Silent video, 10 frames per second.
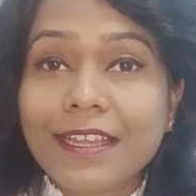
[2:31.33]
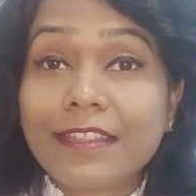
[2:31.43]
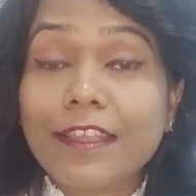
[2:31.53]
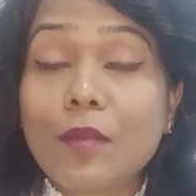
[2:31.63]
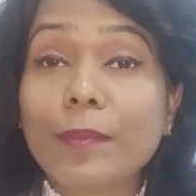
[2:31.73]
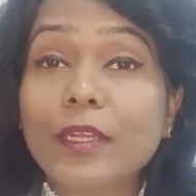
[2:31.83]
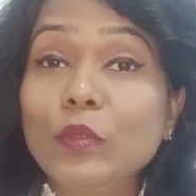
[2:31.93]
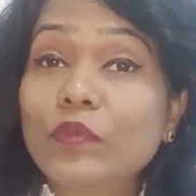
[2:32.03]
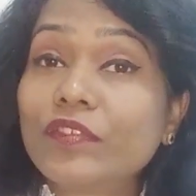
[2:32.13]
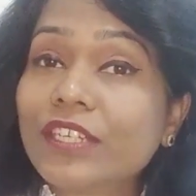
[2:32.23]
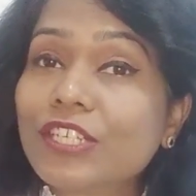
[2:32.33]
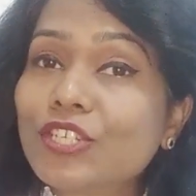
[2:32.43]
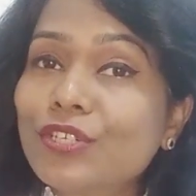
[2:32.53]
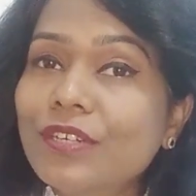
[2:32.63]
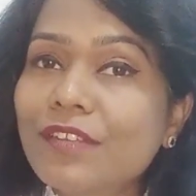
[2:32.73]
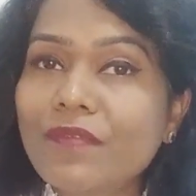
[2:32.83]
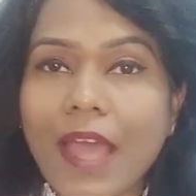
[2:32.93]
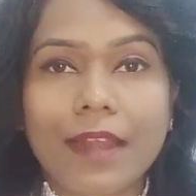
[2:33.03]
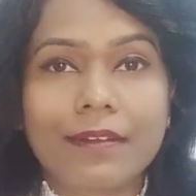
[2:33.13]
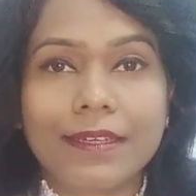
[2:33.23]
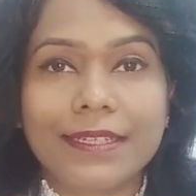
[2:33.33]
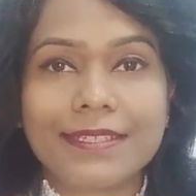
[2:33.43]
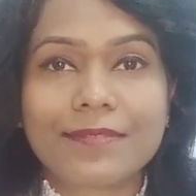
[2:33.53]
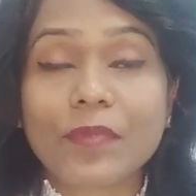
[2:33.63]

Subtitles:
They are manufactured in factories.